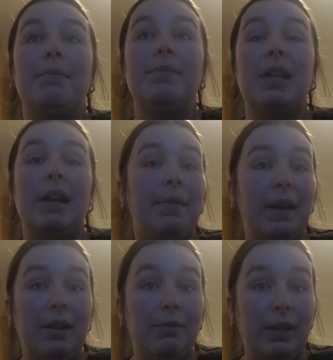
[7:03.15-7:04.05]
So I
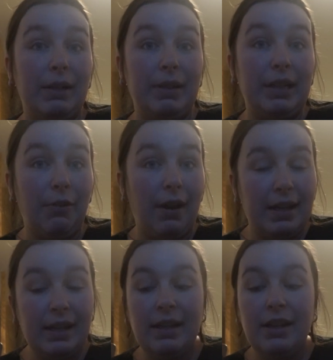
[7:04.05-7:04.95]
found that really, really
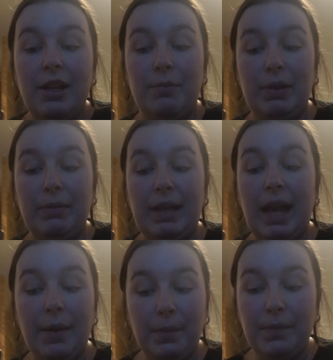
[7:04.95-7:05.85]
great and really, really
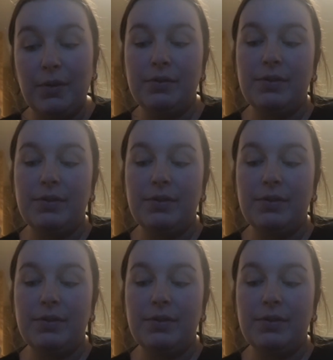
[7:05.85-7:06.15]
helpful.